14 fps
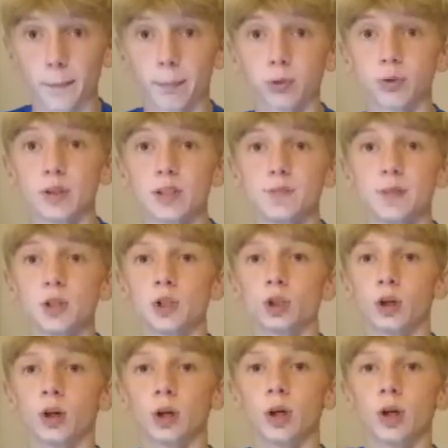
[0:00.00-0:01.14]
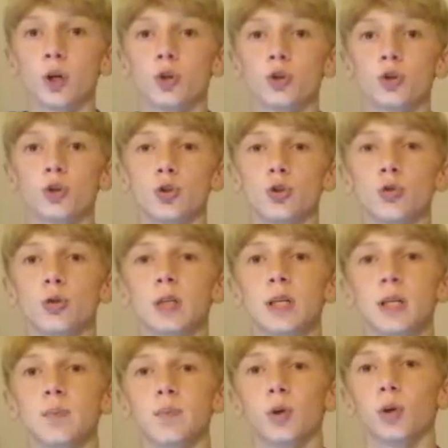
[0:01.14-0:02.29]
Please be sure to
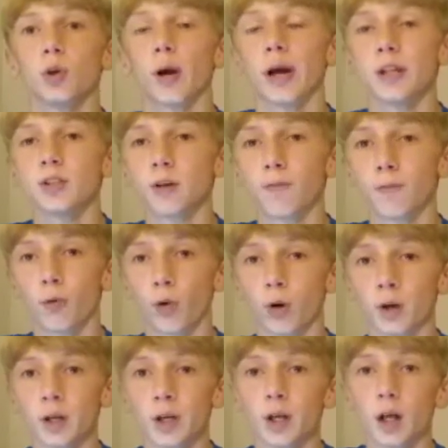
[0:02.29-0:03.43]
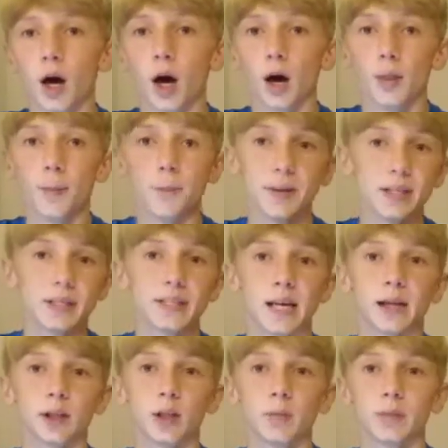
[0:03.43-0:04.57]
keep your heads up for the Big
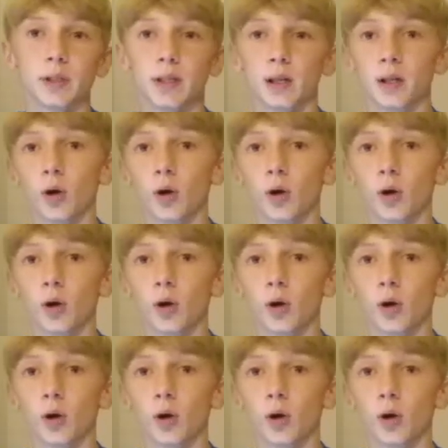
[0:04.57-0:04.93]
Ten coming in.